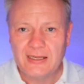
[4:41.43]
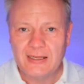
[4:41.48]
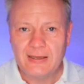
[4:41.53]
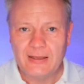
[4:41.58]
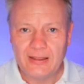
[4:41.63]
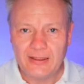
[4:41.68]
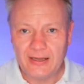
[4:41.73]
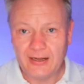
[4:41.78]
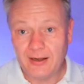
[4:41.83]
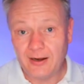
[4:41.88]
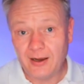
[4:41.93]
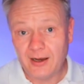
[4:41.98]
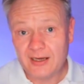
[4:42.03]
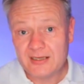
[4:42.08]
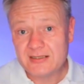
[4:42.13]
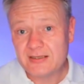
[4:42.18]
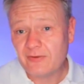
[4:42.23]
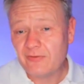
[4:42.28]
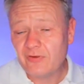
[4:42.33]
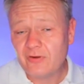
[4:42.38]
then I
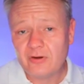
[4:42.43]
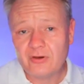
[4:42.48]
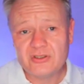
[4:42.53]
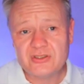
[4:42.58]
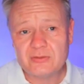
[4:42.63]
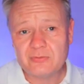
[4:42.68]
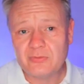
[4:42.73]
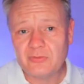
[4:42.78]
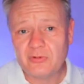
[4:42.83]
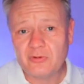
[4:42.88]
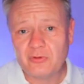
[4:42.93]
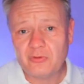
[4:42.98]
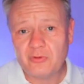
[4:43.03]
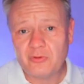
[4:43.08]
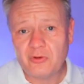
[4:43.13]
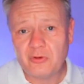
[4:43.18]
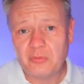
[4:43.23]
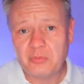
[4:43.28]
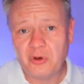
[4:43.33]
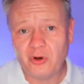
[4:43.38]
ask them for some
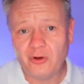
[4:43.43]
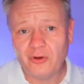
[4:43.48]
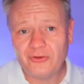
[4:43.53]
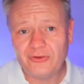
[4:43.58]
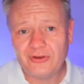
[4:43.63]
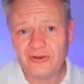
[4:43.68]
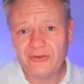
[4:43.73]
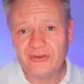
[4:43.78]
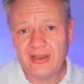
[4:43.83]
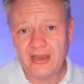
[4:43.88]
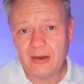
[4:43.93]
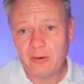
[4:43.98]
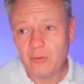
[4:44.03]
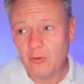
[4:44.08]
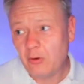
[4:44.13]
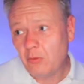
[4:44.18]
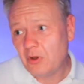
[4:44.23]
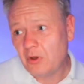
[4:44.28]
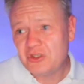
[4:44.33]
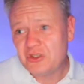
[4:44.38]
reports to say,
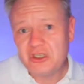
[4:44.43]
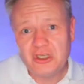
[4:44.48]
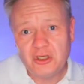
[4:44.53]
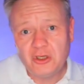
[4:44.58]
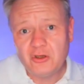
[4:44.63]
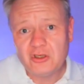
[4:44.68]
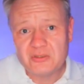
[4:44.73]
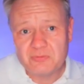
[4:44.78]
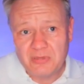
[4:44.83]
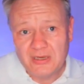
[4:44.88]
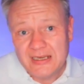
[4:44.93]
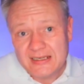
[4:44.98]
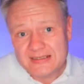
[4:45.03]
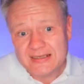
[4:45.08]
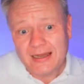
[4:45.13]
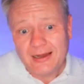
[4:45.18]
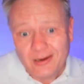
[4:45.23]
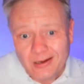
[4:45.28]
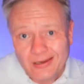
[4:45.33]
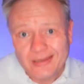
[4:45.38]
well, what do you use? Please,
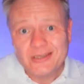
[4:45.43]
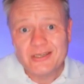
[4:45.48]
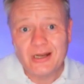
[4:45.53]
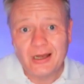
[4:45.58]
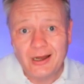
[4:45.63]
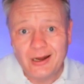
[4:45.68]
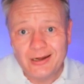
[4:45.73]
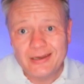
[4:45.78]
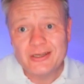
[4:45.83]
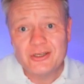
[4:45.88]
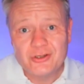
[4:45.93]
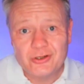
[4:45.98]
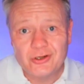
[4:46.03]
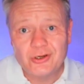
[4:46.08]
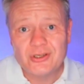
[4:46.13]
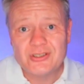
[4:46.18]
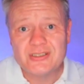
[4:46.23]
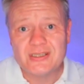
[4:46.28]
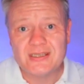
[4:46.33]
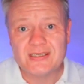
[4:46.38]
I'll
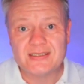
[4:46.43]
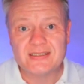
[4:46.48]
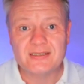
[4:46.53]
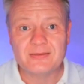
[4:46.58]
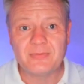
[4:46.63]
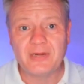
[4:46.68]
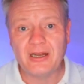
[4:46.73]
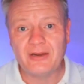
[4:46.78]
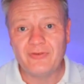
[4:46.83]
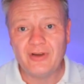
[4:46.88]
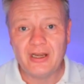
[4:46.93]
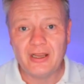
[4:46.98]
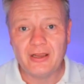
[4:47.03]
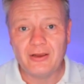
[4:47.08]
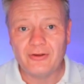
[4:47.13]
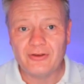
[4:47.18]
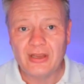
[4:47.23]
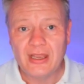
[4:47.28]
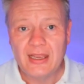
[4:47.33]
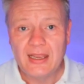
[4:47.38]
introduce this to my
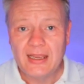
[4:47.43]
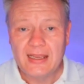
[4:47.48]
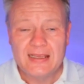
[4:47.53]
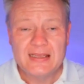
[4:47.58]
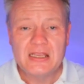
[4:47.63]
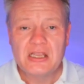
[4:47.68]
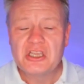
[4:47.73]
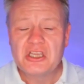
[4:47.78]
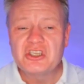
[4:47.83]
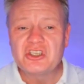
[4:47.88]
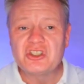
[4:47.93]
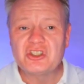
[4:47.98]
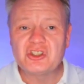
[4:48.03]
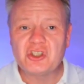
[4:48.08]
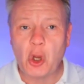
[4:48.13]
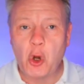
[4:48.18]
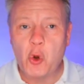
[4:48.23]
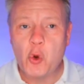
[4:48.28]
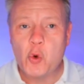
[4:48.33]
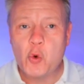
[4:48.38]
videos.
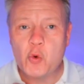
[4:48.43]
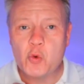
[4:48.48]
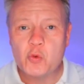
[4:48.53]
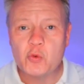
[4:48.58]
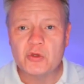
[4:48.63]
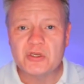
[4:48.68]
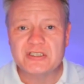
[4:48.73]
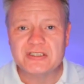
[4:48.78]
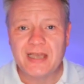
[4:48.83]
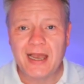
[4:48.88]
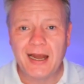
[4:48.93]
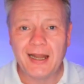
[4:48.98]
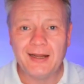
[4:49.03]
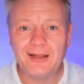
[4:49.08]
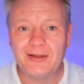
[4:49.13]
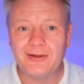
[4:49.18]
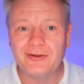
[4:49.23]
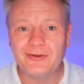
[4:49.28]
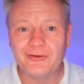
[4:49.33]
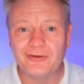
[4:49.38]
Stone
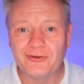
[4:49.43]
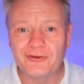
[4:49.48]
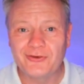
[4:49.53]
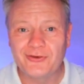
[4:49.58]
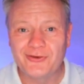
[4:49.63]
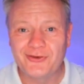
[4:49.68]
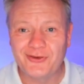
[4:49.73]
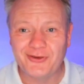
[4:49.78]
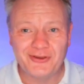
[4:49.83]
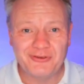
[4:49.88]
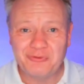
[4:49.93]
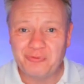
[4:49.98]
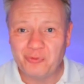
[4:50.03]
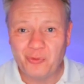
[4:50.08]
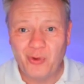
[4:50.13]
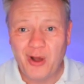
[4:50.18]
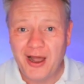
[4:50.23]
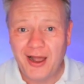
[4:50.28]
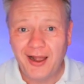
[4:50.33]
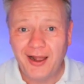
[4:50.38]
silence.
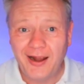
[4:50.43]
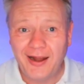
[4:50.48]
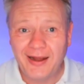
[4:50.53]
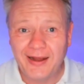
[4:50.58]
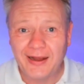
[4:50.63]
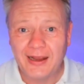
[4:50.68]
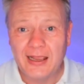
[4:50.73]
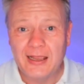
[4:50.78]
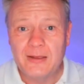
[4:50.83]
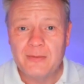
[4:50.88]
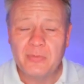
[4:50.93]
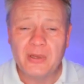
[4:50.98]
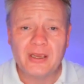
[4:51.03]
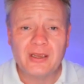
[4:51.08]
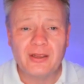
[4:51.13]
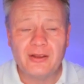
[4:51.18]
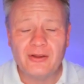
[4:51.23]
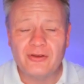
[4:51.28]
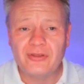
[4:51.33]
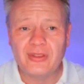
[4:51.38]
Why?
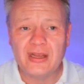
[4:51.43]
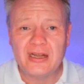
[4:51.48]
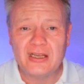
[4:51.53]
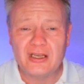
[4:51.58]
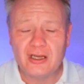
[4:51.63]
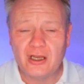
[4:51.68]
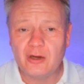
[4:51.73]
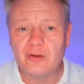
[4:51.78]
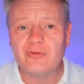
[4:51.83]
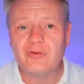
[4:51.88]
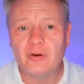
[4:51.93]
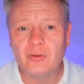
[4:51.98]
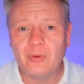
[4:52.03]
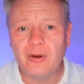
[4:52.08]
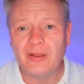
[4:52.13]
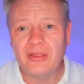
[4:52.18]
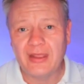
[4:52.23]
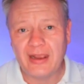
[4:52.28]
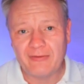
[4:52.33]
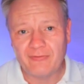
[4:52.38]
Because they know for a
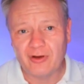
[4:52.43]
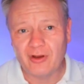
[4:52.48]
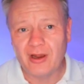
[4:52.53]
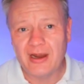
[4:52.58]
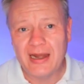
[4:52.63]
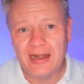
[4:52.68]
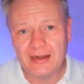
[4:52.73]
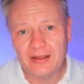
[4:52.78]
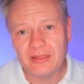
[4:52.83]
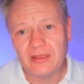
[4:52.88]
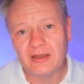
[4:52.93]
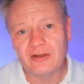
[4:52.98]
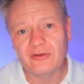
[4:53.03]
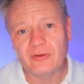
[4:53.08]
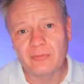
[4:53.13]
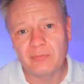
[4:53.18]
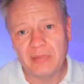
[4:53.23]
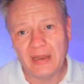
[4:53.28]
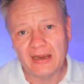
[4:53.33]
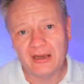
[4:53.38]
while they haven't got anything
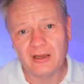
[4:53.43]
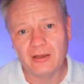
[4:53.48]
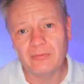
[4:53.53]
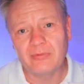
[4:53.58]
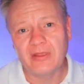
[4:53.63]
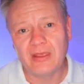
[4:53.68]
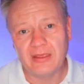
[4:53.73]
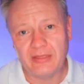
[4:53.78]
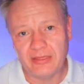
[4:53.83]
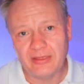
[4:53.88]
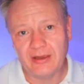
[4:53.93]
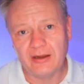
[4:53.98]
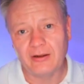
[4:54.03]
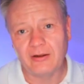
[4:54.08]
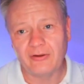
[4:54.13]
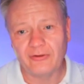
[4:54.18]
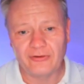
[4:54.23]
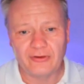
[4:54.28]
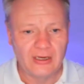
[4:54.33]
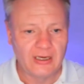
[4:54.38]
to back up their
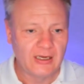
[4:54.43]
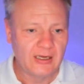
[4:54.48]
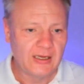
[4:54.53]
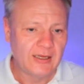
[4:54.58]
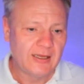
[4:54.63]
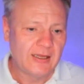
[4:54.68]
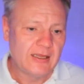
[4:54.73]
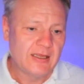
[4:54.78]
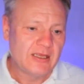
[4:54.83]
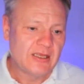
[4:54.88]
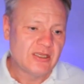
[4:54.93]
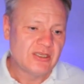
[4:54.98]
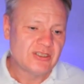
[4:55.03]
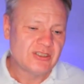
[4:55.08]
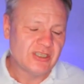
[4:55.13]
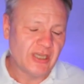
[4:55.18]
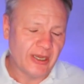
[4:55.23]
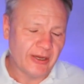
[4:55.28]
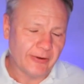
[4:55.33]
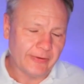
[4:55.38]
theories.
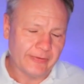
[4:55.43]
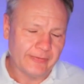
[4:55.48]
So,